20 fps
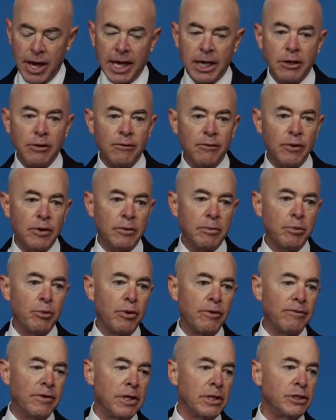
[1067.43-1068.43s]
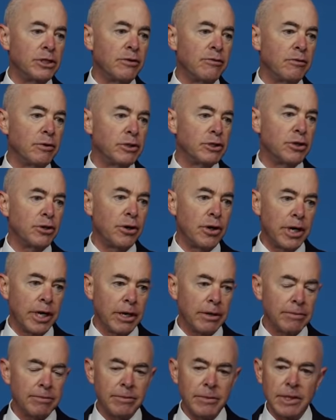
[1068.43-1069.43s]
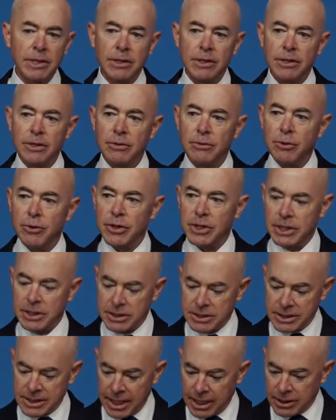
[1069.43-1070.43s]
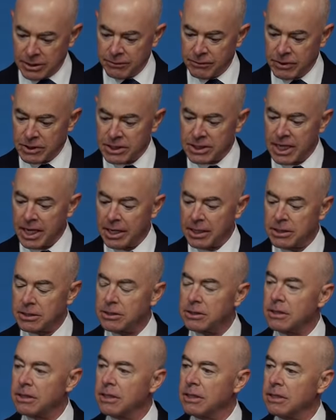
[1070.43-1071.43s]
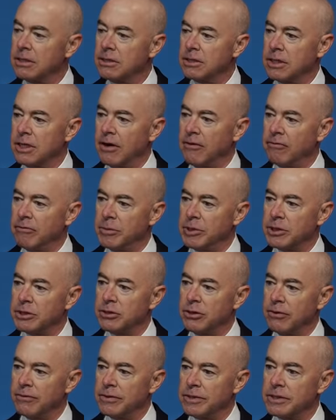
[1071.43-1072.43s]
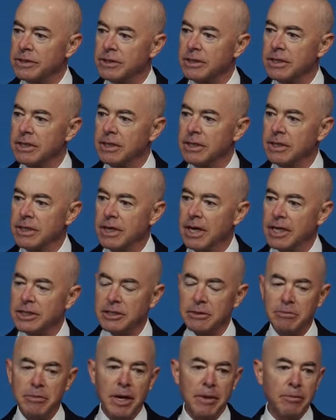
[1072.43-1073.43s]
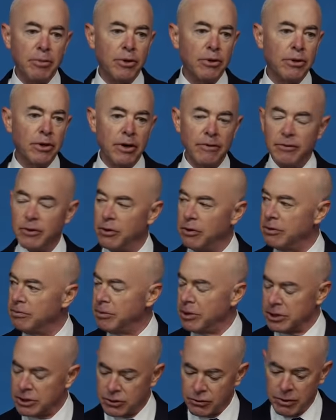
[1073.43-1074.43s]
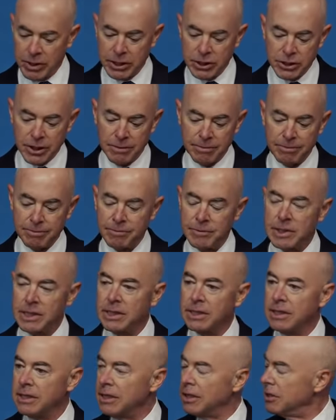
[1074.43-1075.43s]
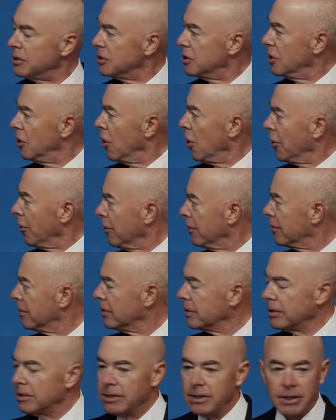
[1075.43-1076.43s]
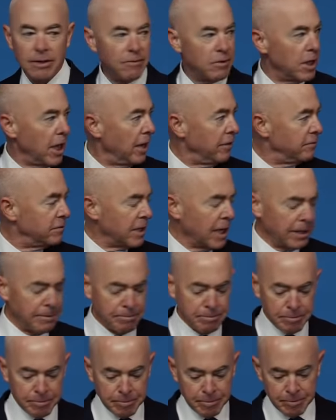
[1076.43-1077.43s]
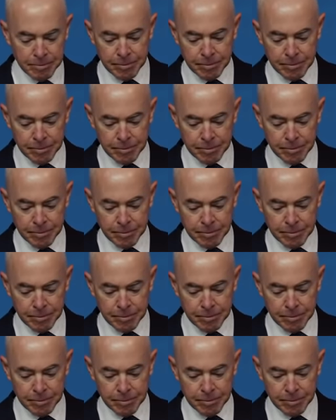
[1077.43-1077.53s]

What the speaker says: Thank you for the privilege of returning with the consent of the Senate to government service as a member of your administration. It is the honor of a lifetime.